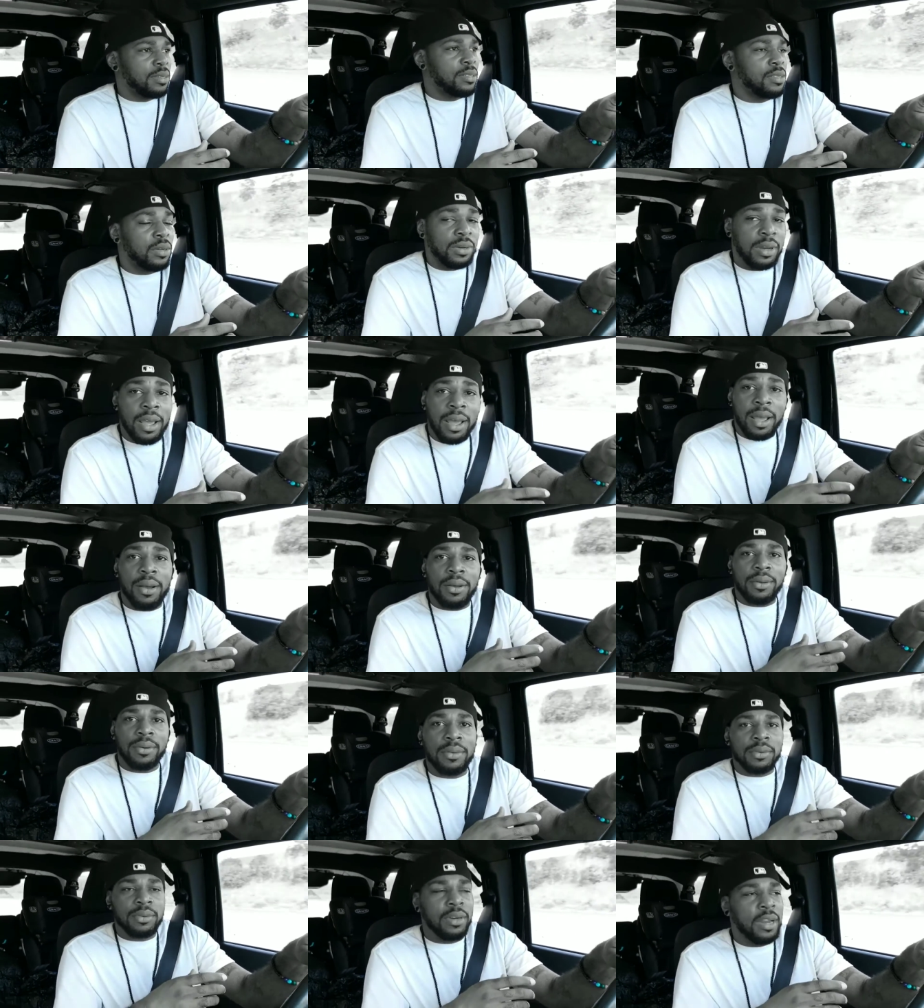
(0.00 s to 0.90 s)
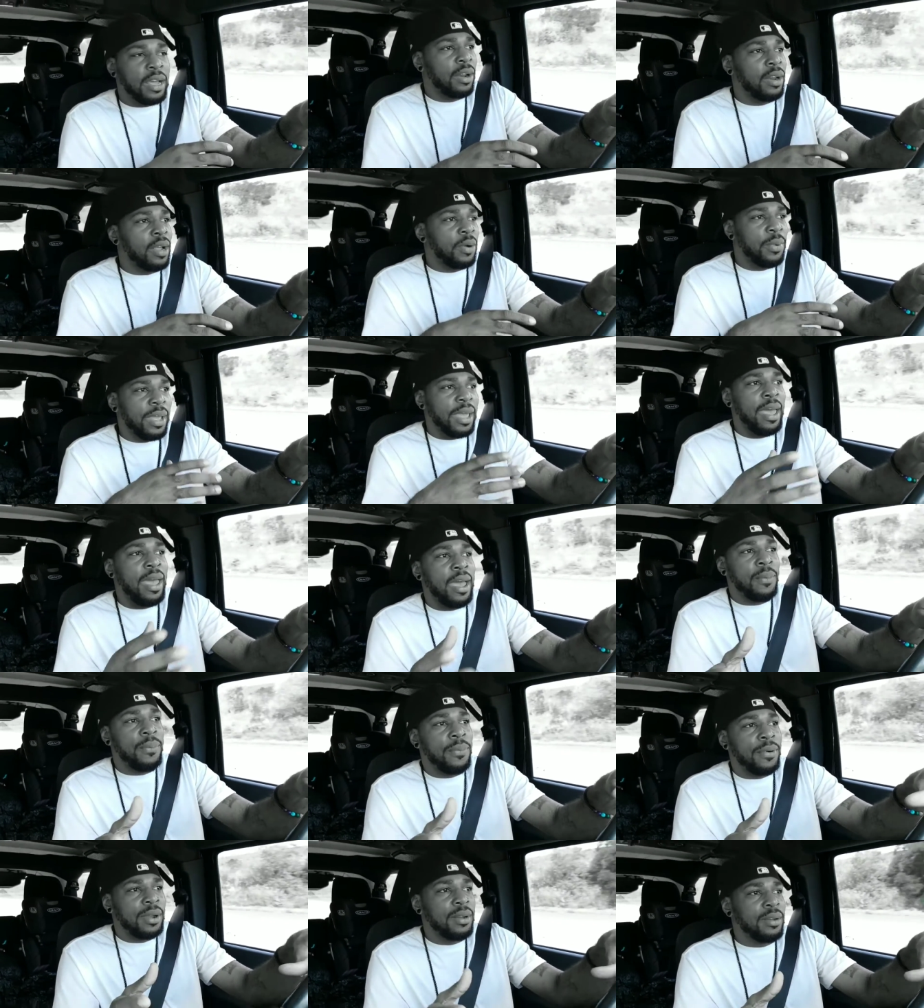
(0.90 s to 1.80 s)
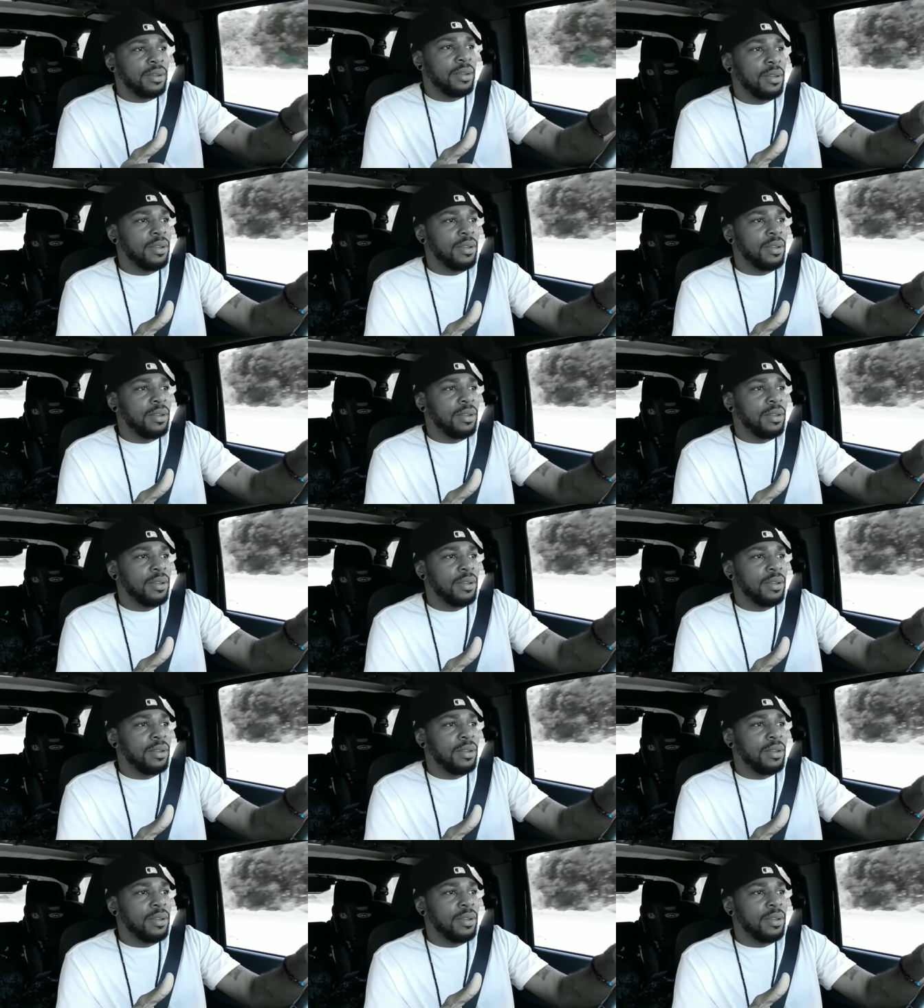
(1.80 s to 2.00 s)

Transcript: So now that we had one,